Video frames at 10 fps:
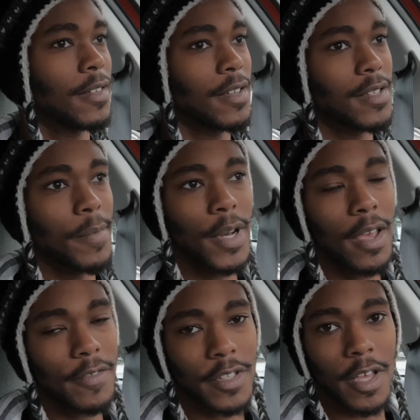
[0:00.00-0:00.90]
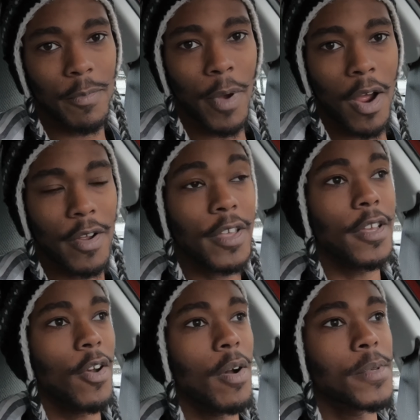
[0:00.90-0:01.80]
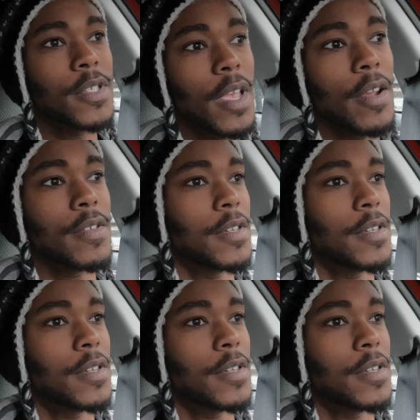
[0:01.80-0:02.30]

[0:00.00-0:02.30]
So I'm gonna have to like park and go upstairs